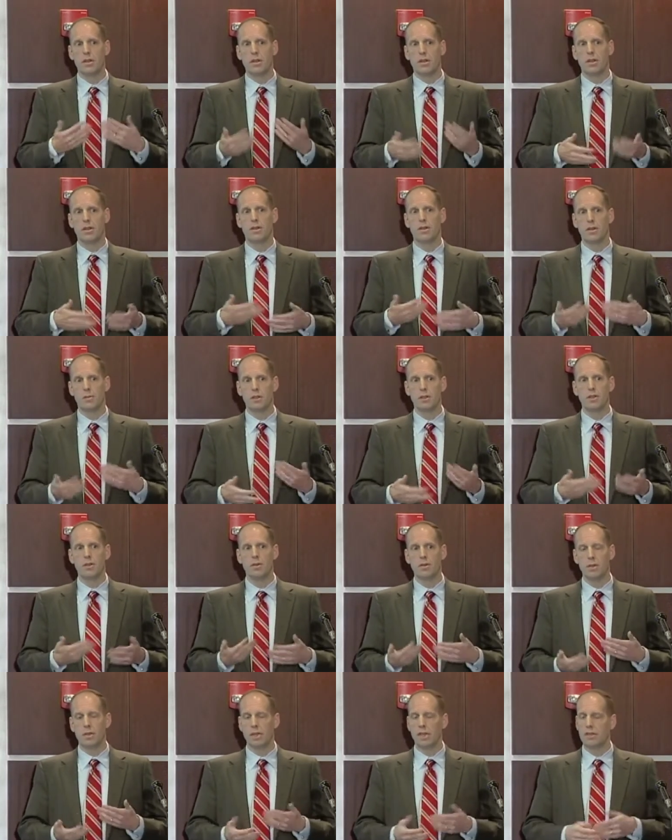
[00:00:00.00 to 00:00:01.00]
are going to be
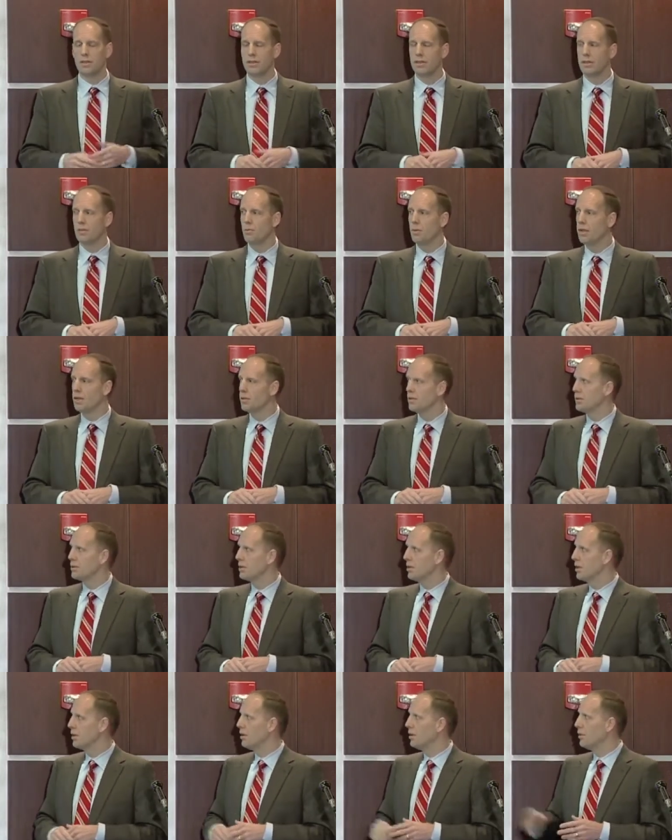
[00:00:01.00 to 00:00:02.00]
due in less than a week or
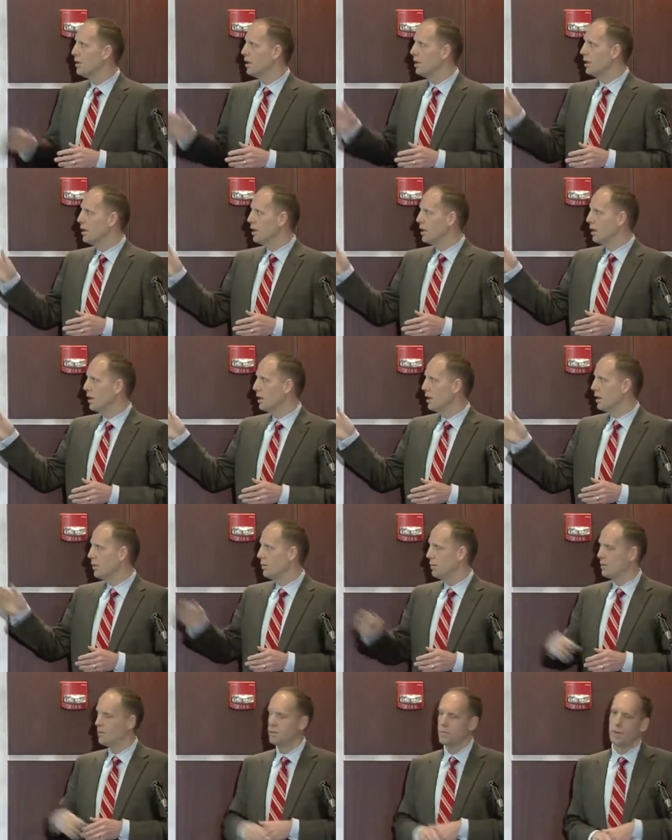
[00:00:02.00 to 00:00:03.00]
so
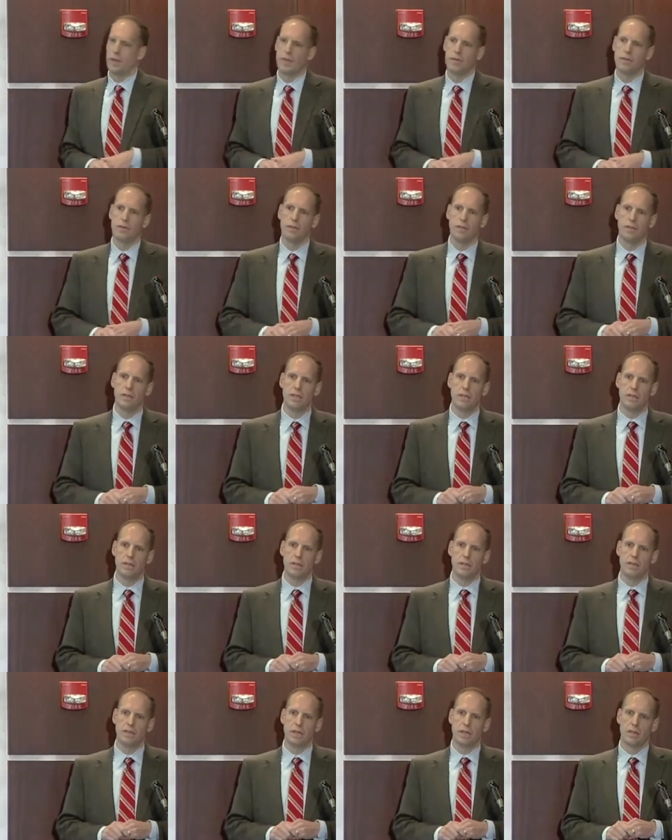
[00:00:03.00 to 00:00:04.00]
with respect to the
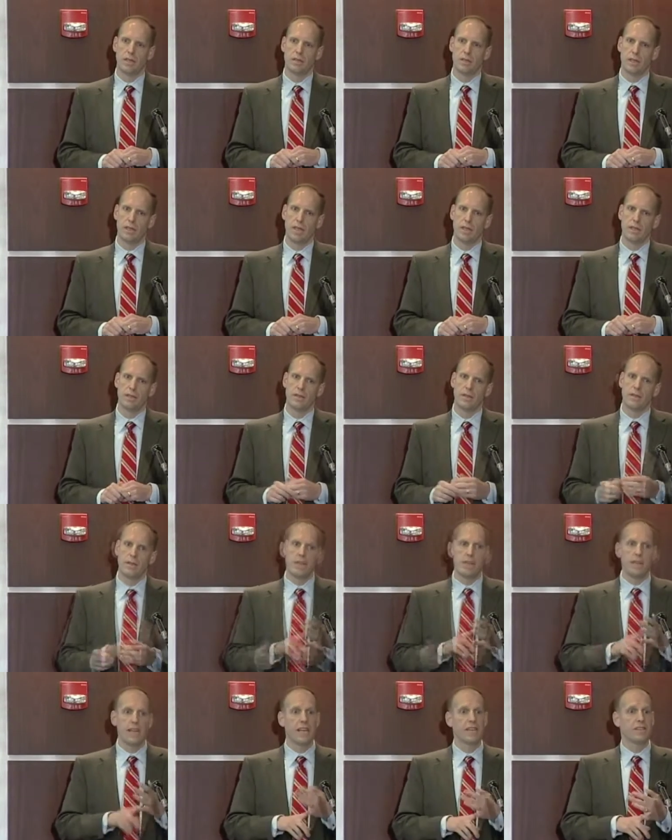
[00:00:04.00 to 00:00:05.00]
DC sales tax.
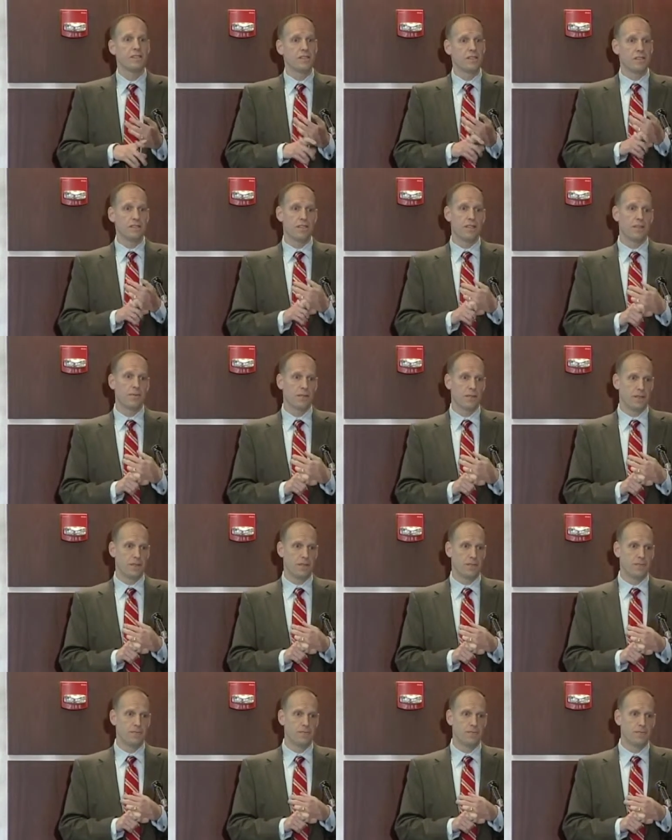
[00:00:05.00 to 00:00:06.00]
Nexus is different
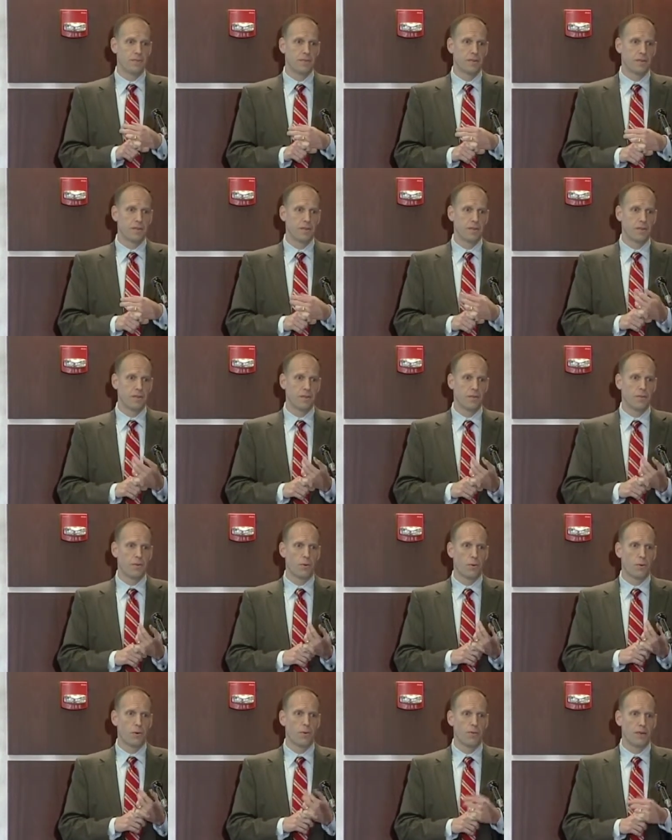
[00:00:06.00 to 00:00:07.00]

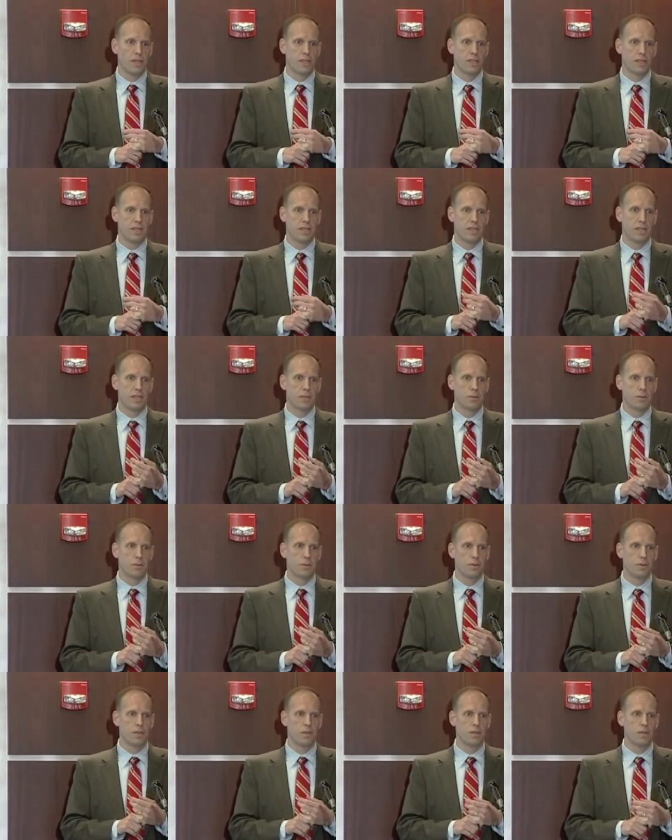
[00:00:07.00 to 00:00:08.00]
for franchise tax
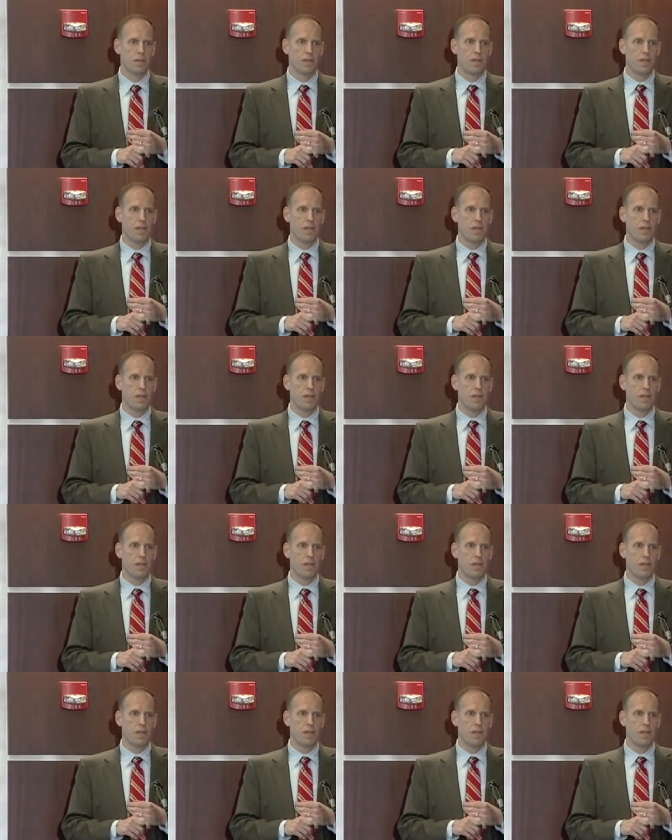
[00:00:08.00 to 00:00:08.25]
purposes.